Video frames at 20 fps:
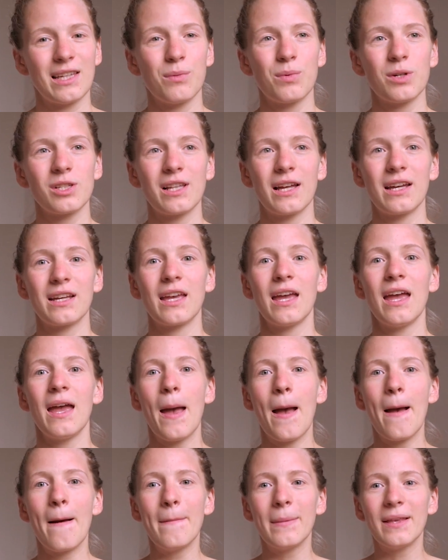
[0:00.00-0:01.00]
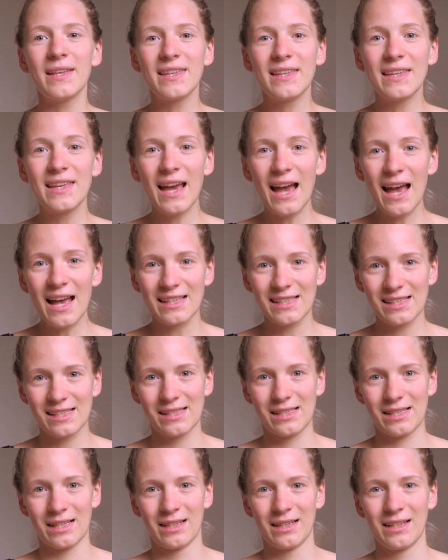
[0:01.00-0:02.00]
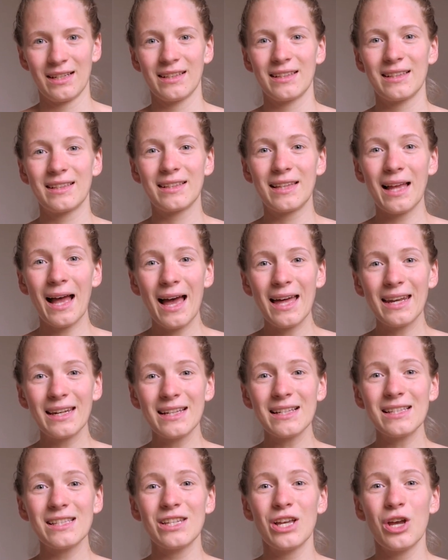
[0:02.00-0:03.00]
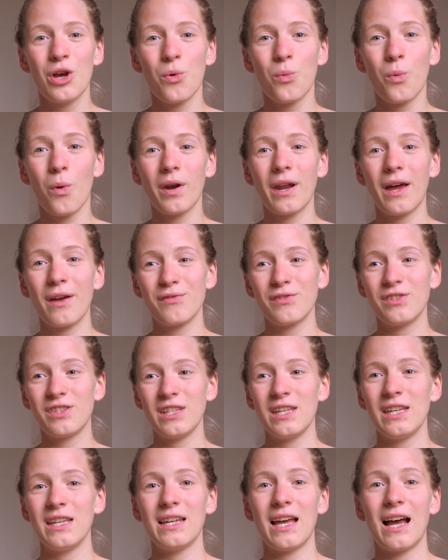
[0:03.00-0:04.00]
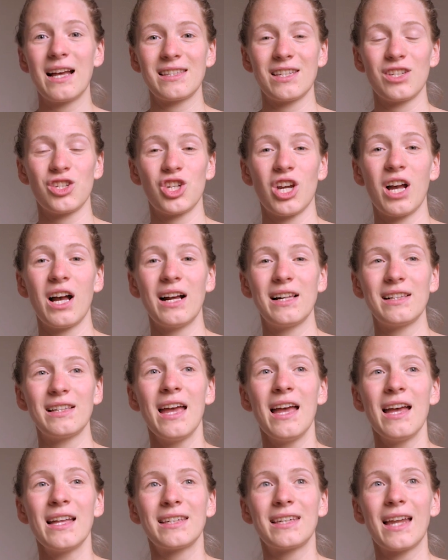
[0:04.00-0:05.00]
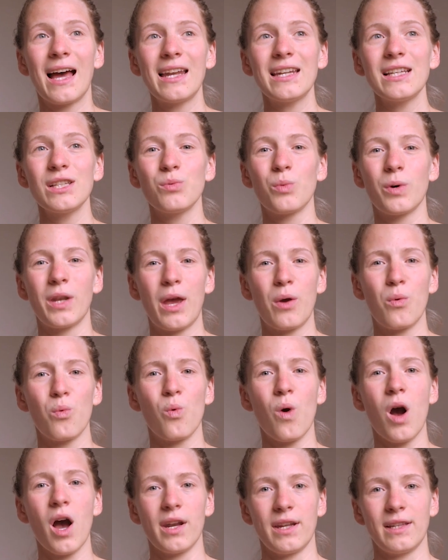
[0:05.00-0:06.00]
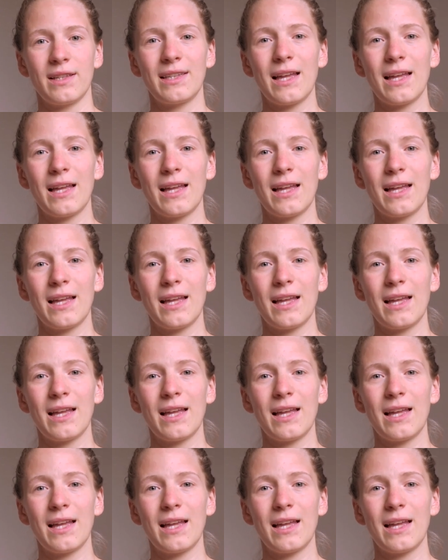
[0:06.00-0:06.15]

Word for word: It was like, yes, that is what I've seen as a child. That is what I wanted.